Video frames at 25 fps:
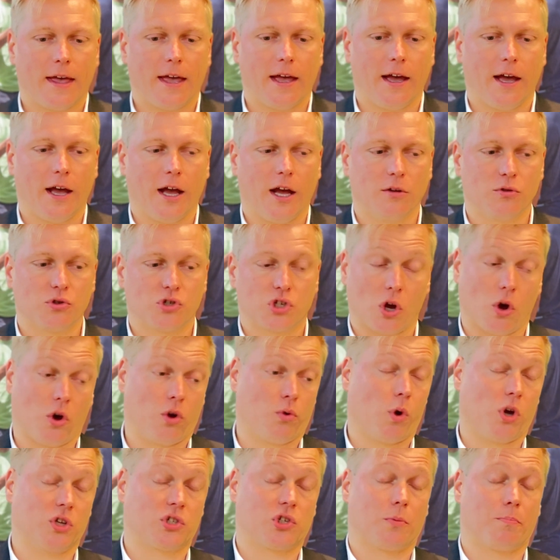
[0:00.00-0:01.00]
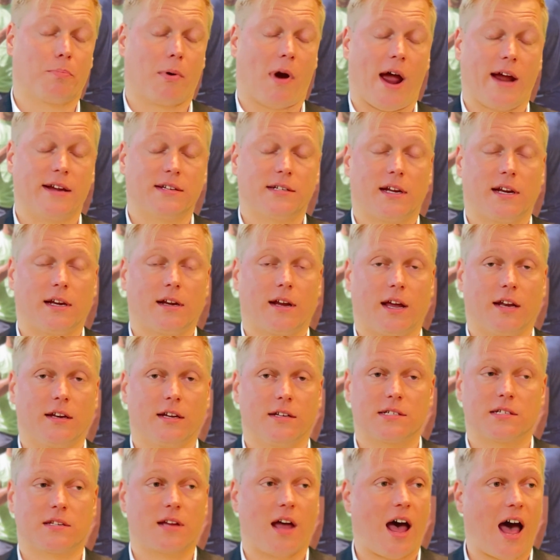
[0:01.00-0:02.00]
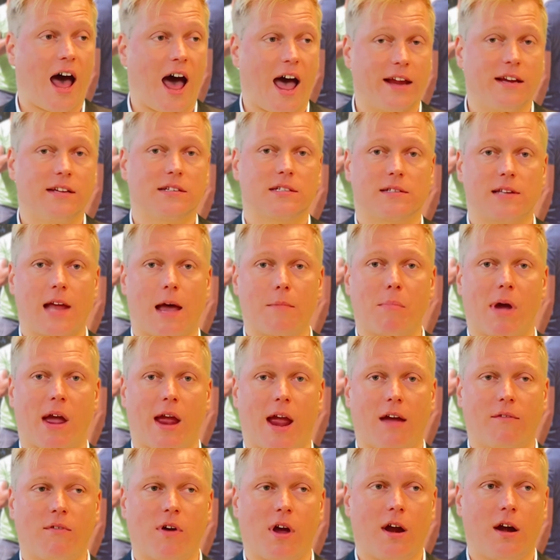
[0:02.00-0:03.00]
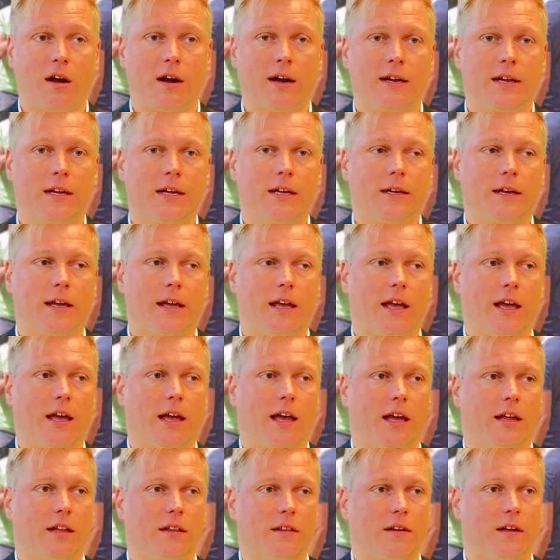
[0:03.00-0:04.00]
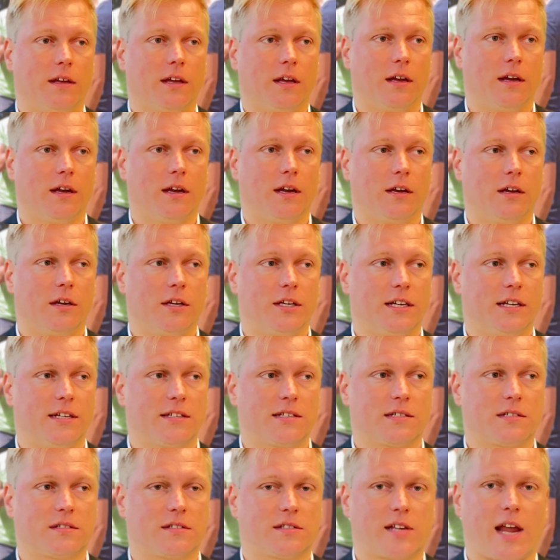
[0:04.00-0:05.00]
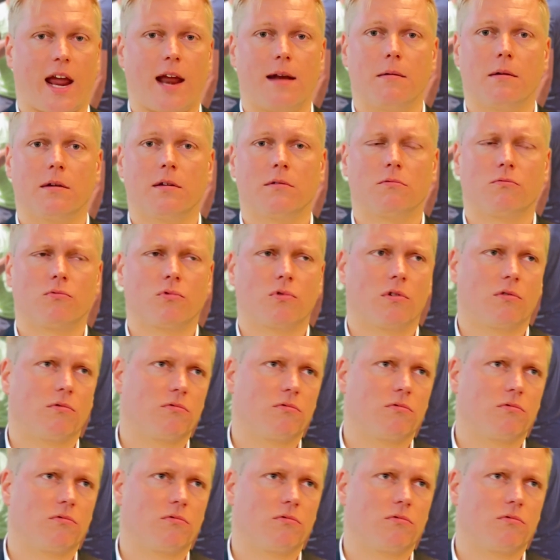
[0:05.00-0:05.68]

So it was surprising, and it's the highest number ever, and it's 11%